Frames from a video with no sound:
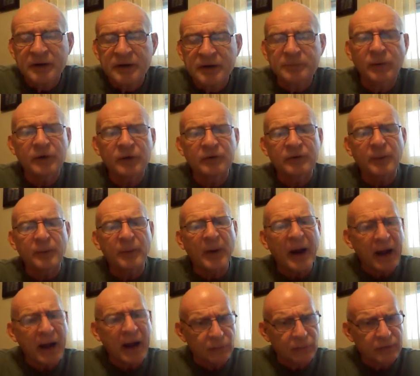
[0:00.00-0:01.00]
It's more of a
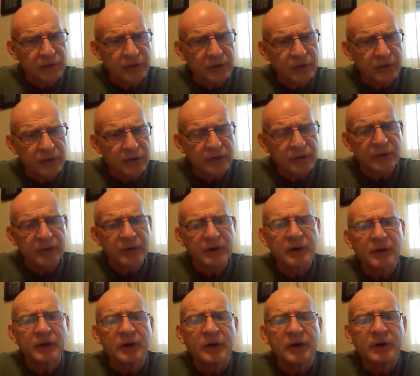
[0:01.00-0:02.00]
round,
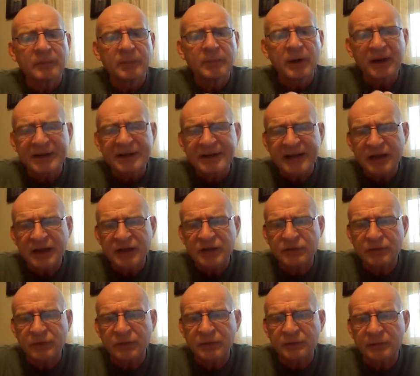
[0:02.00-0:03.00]

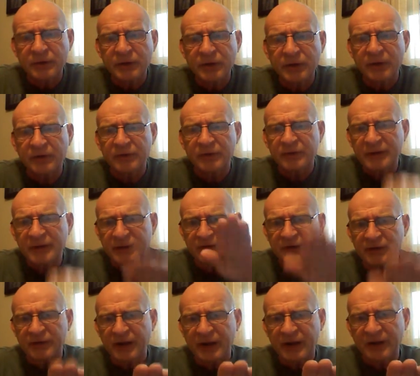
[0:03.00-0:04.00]
polytextual, but not
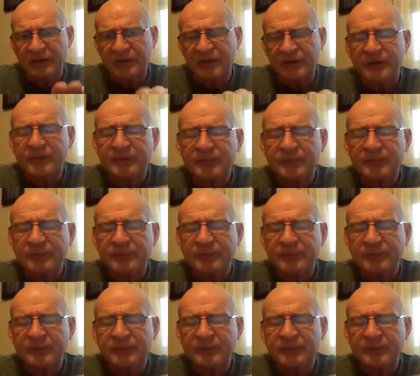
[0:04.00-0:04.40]
different text.